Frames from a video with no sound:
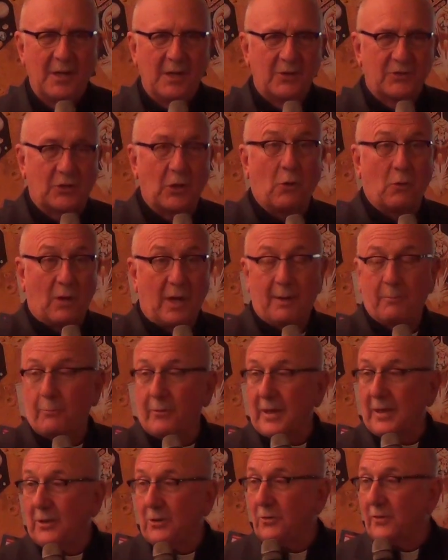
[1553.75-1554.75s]
So I
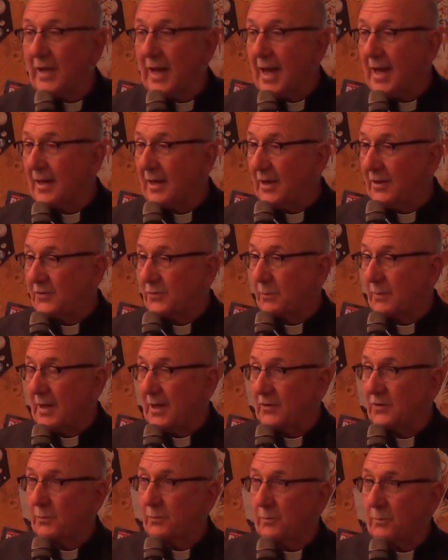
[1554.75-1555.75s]
bring you that as
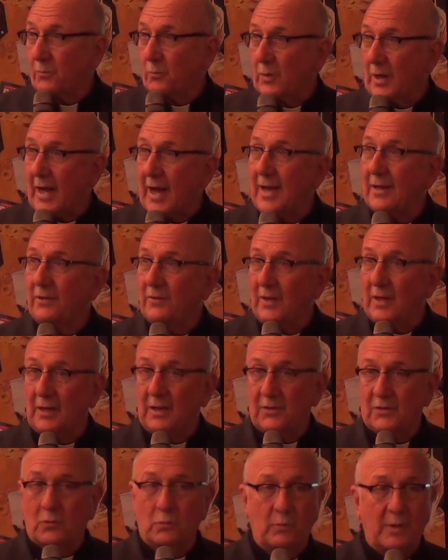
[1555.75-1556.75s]
what I
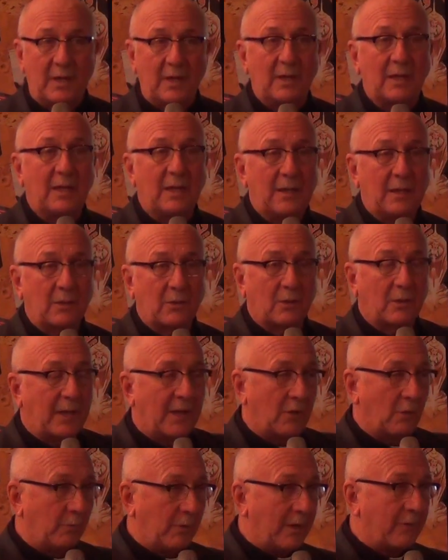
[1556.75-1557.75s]
think is a way to heal
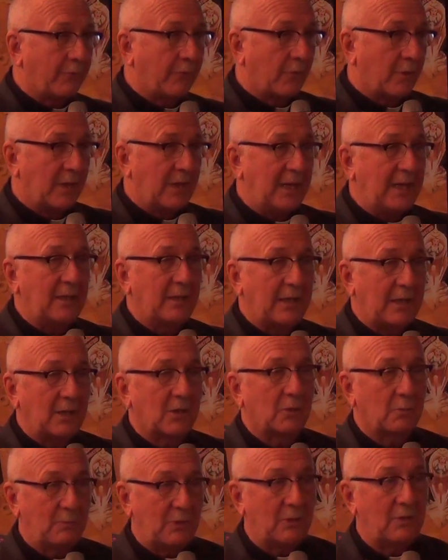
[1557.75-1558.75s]
and a way for a
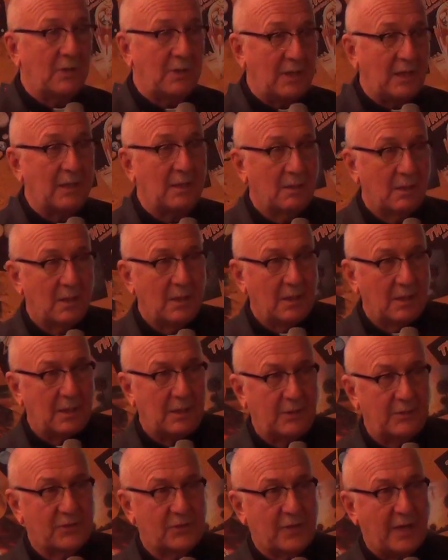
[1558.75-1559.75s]
healing community
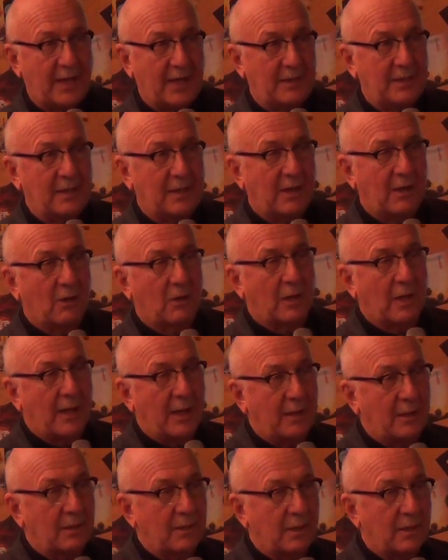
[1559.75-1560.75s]
inside the
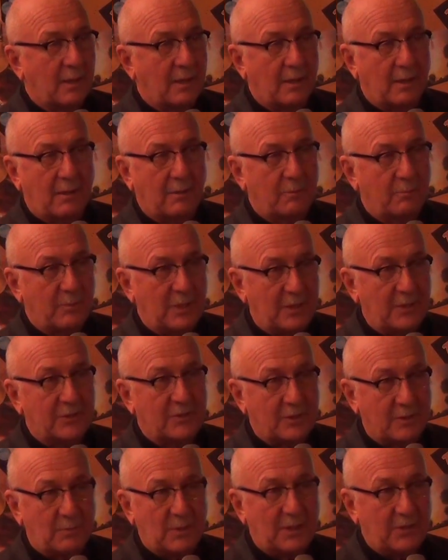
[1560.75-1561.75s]
airline
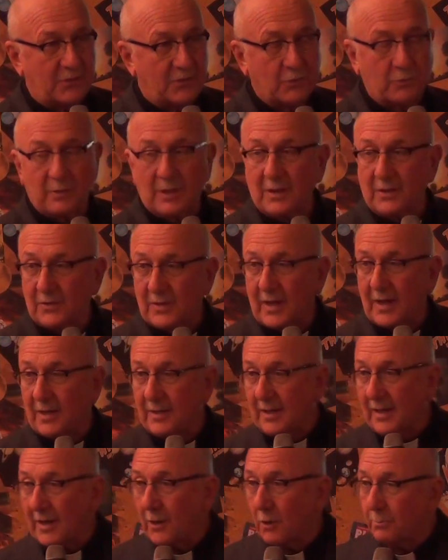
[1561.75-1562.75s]
ministry, inside
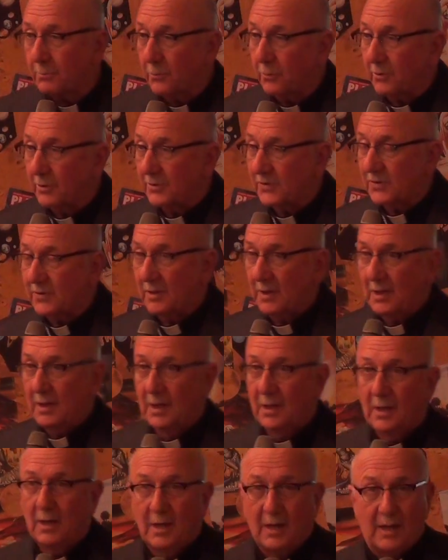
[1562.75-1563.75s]
the airports,
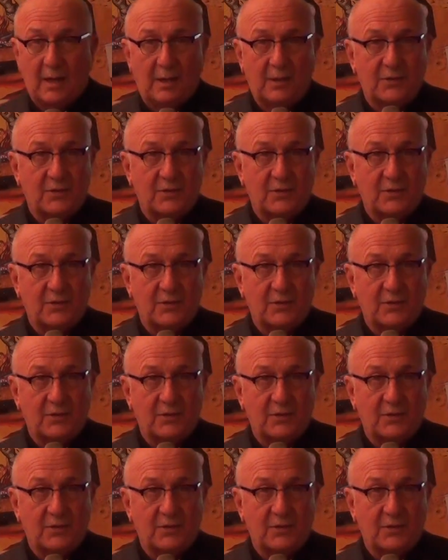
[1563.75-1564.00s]
and